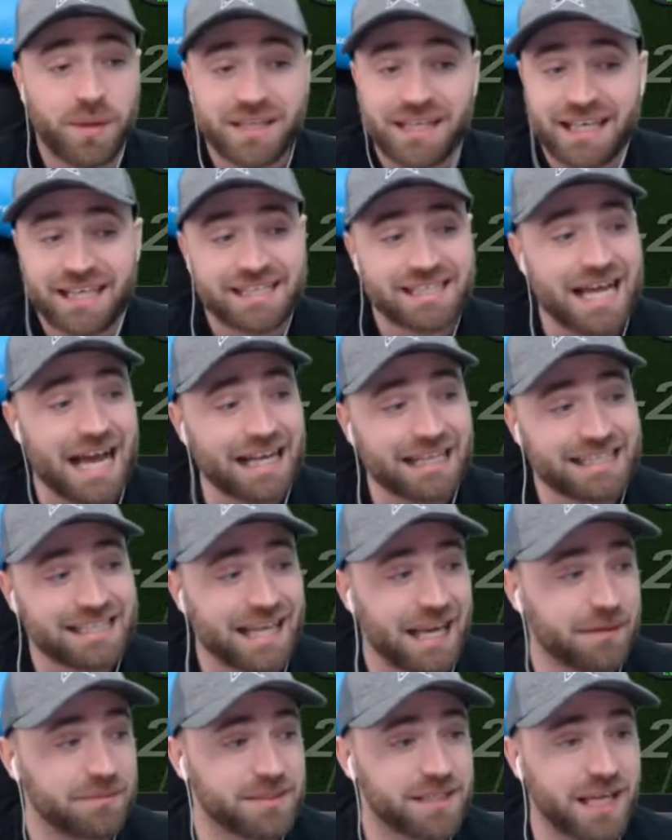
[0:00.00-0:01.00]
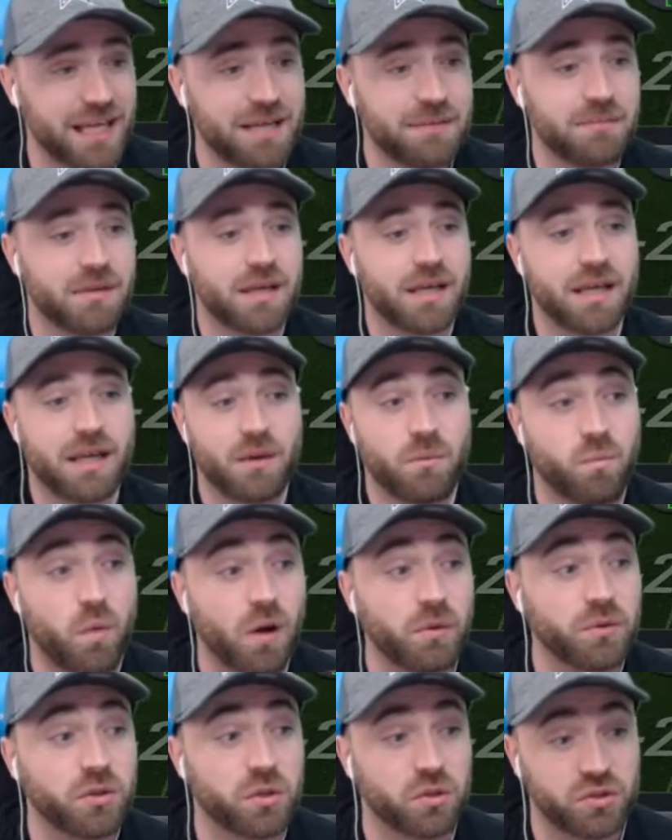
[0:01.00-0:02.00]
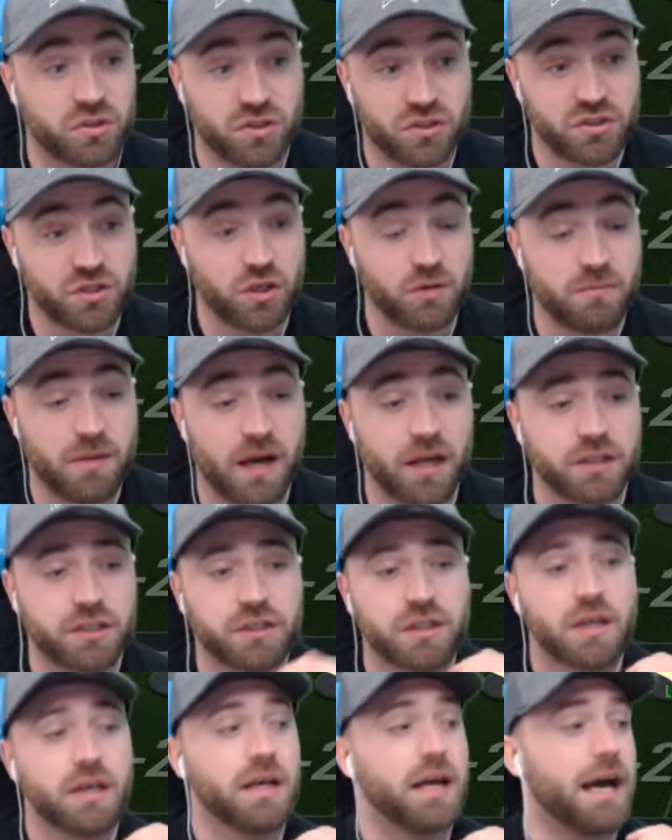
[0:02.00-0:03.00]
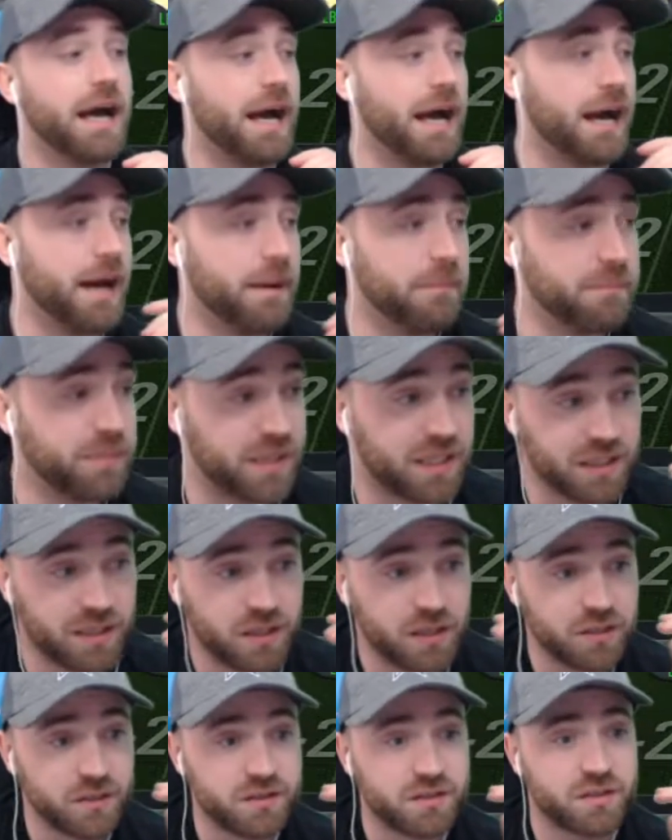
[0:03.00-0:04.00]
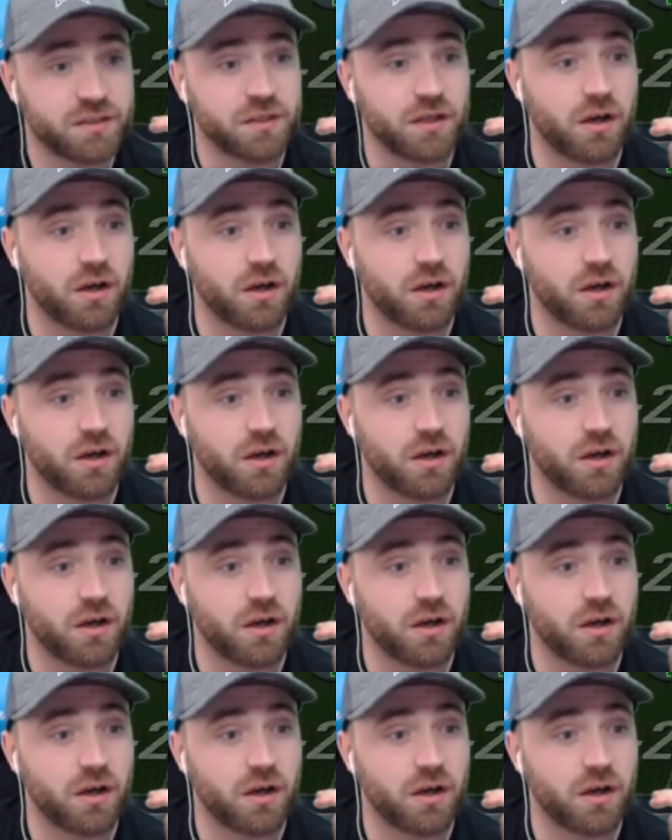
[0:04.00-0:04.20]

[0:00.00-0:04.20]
the exact same team, it won't cost you too much because